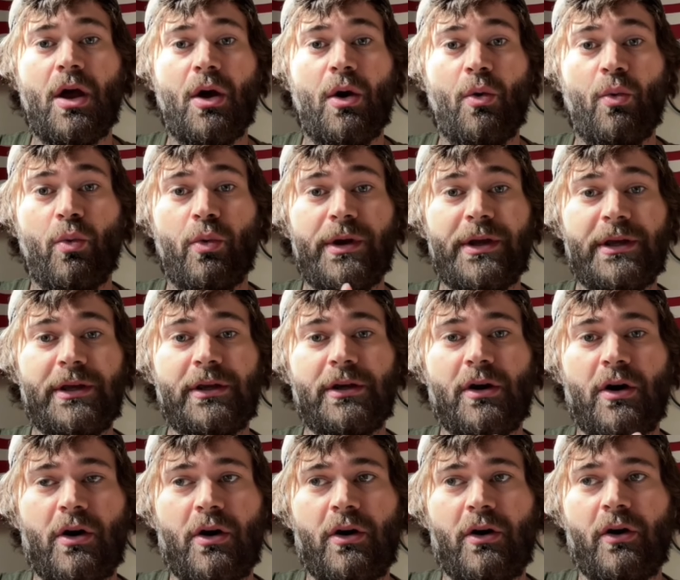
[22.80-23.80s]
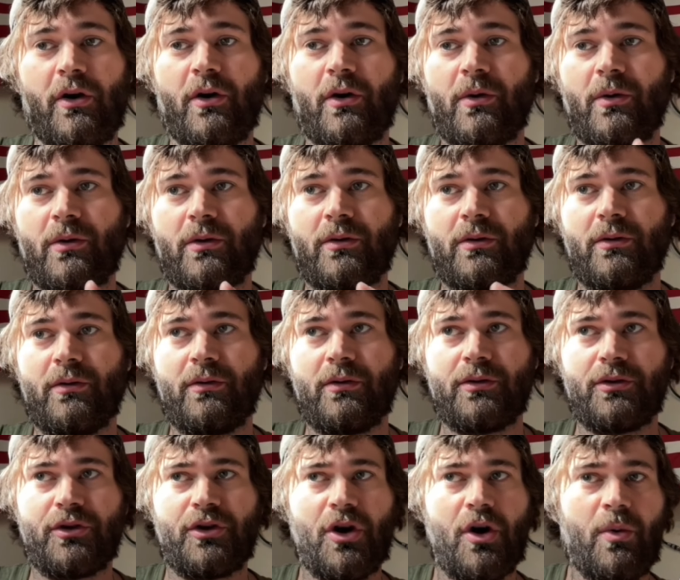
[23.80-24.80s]
we are
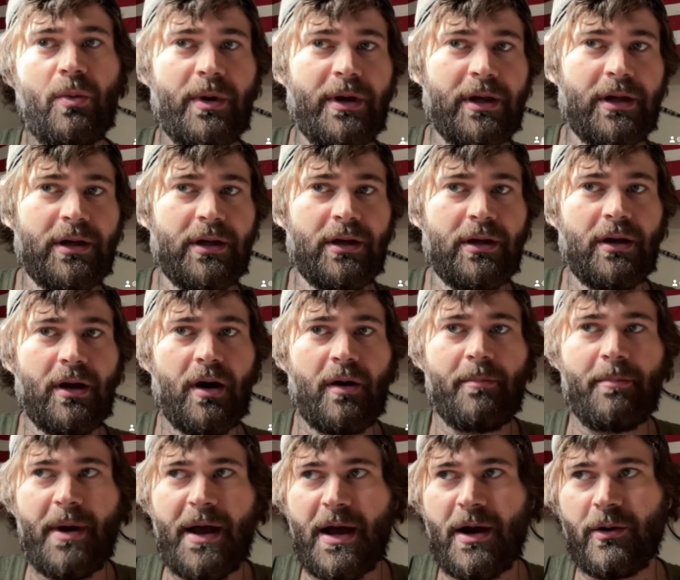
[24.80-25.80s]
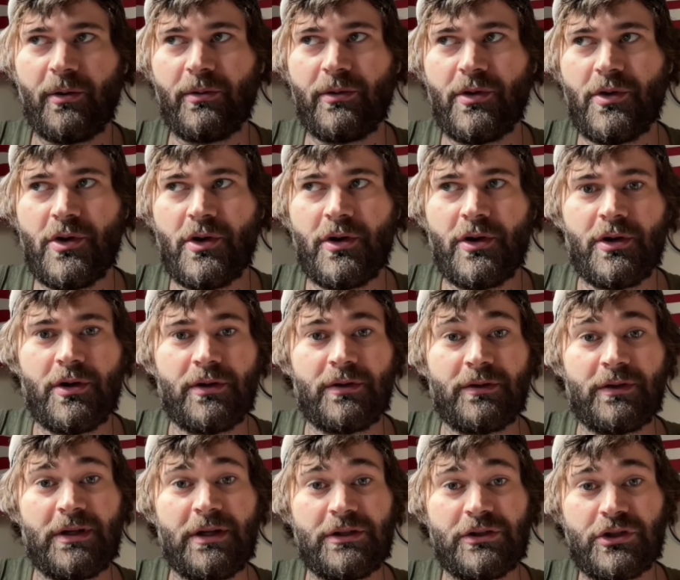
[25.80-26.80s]
going about
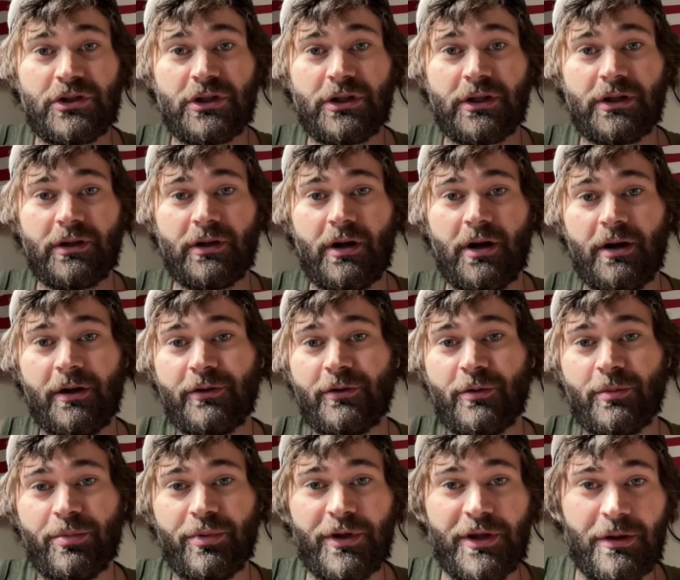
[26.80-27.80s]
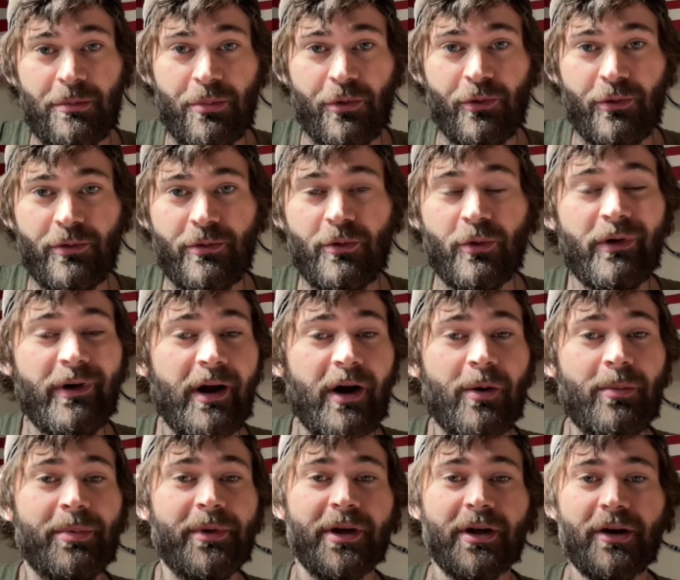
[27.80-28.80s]
teaching other people or
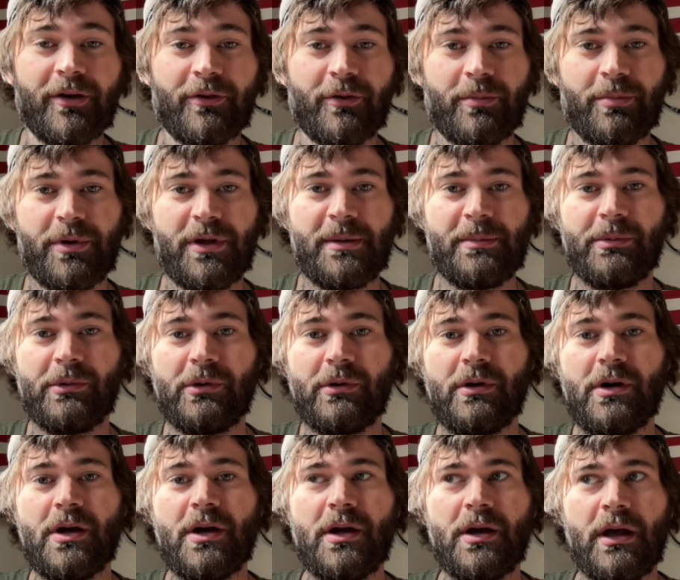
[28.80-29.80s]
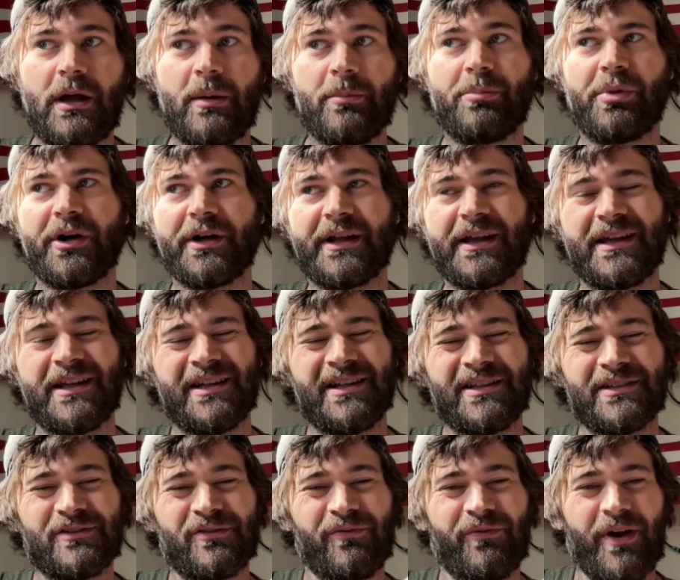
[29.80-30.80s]
helping other people, but it
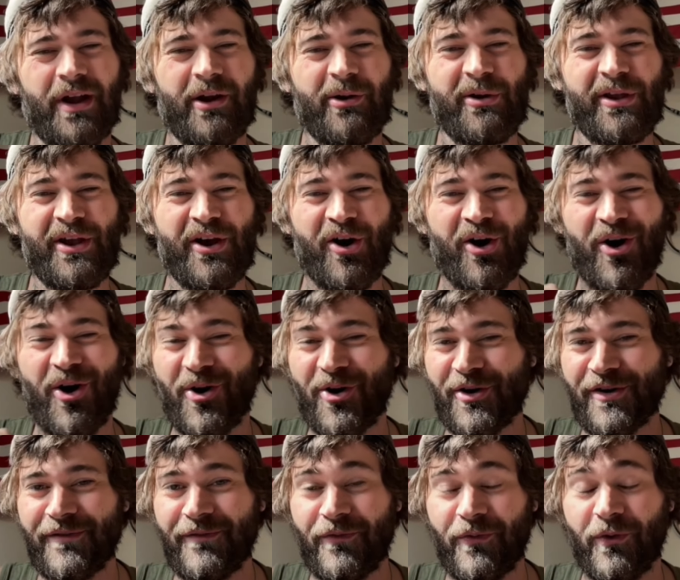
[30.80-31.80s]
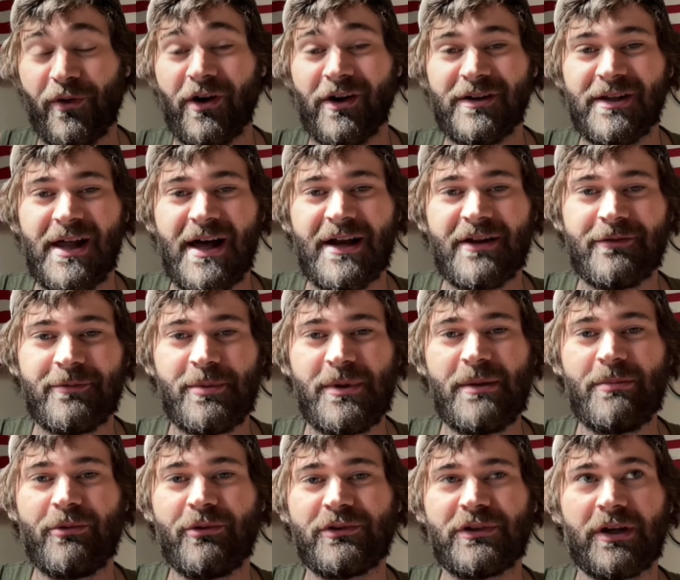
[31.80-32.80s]
is very hard for a lot of
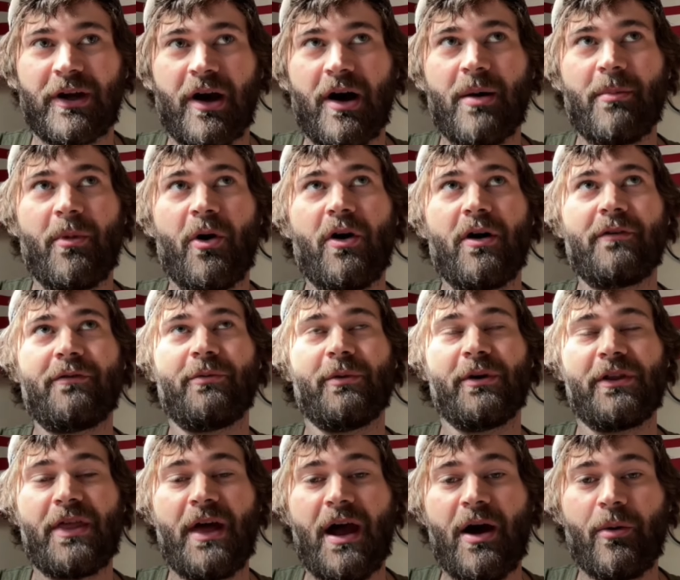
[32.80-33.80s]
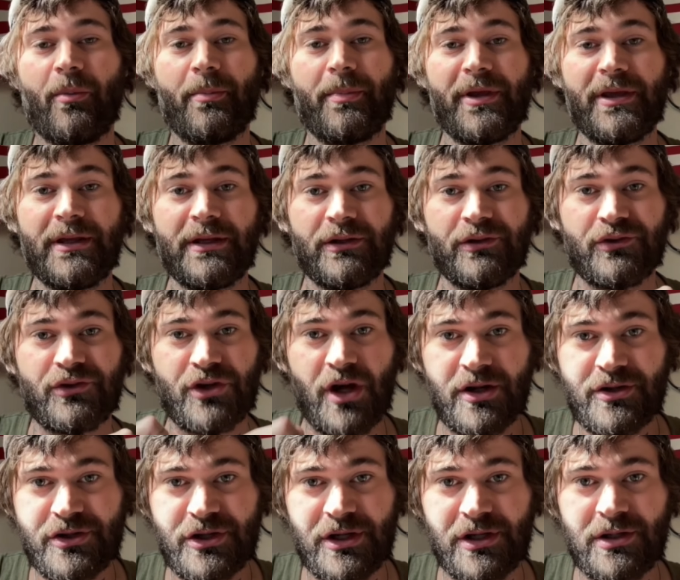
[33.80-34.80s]
people to come off without being
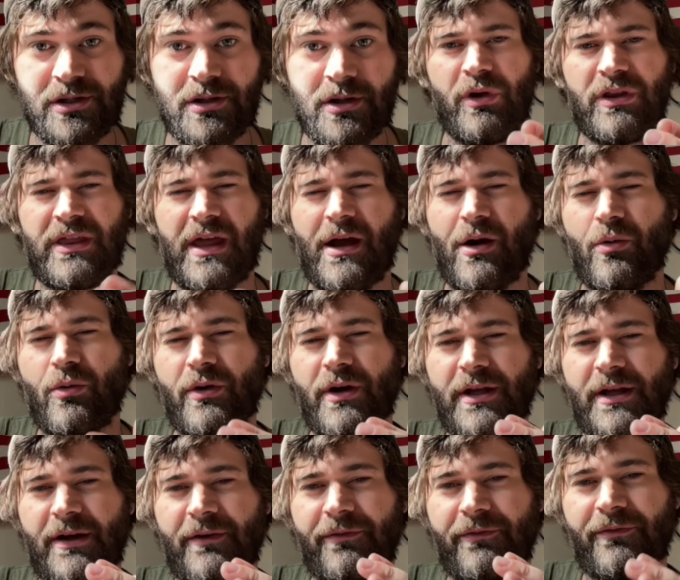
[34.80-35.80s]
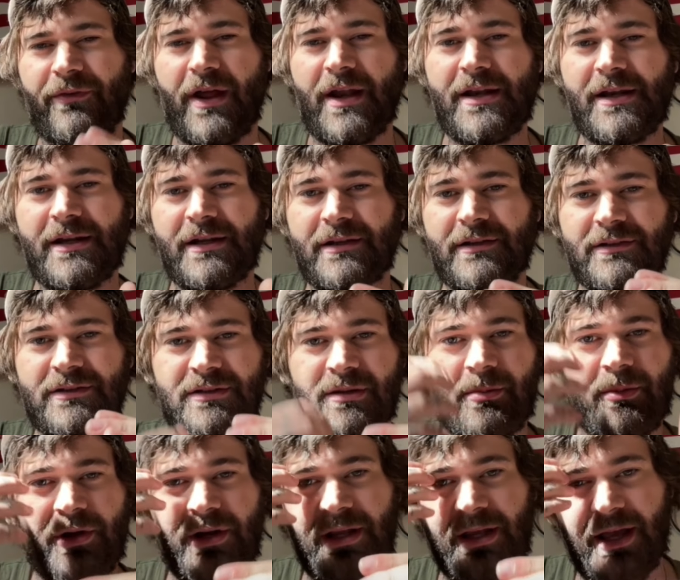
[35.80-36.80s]
judgy, without like offending
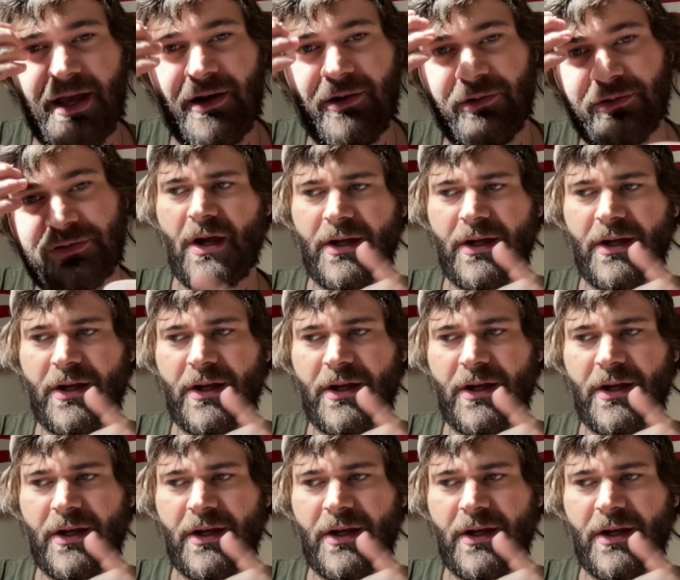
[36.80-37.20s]
somebody else.